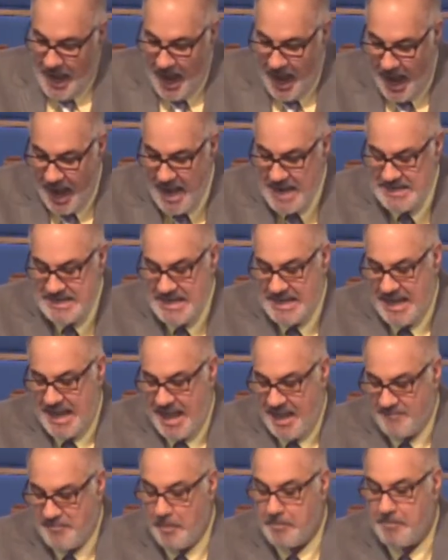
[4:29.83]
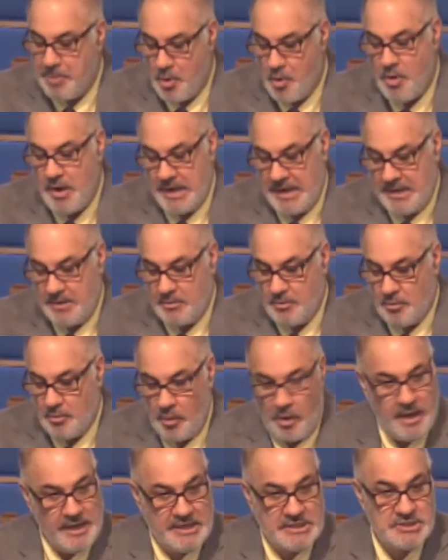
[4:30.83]
I need to have a point
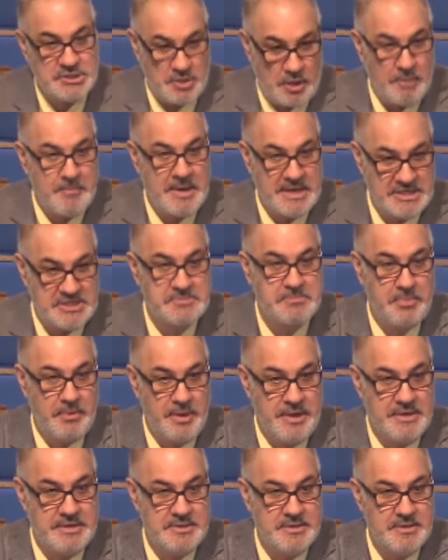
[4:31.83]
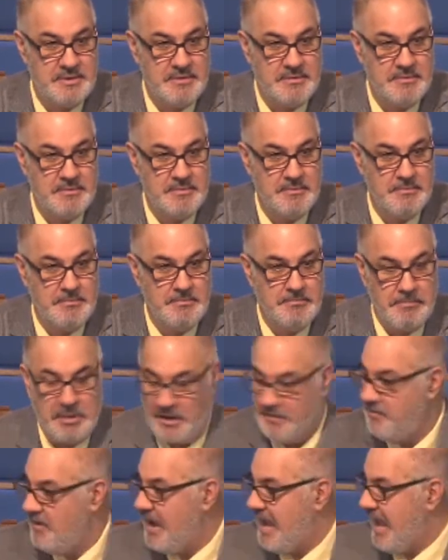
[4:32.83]
where I could start my sprint. But
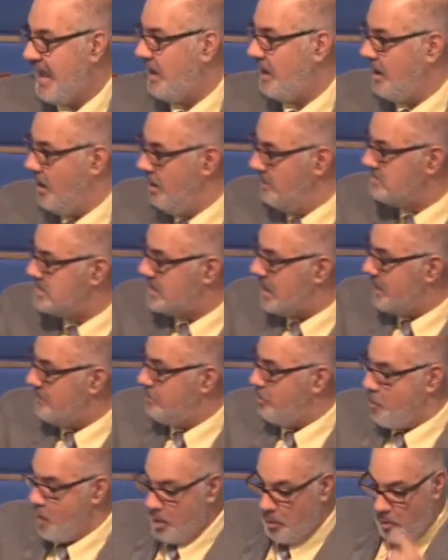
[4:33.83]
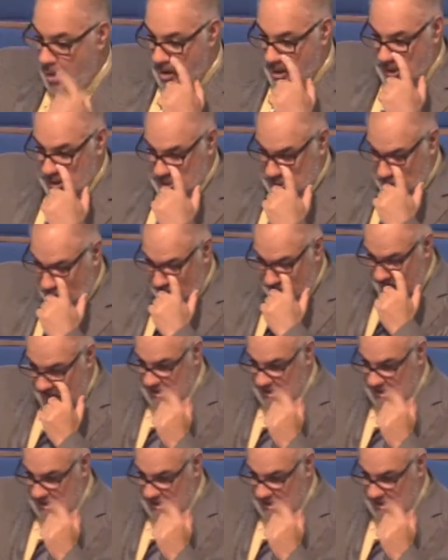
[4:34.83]
if I come to that point where I'm going to start my